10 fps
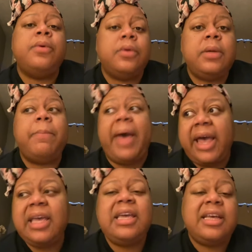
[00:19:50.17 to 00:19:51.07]
pull
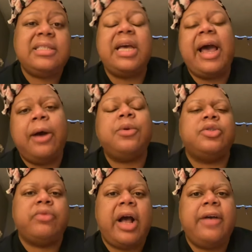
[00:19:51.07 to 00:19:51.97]
backing into our
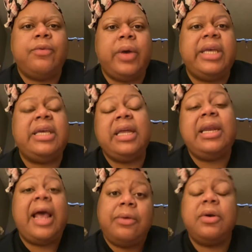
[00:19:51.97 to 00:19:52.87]
driveway,
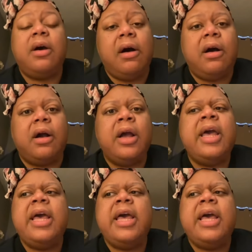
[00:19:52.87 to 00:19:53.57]
getting out the car,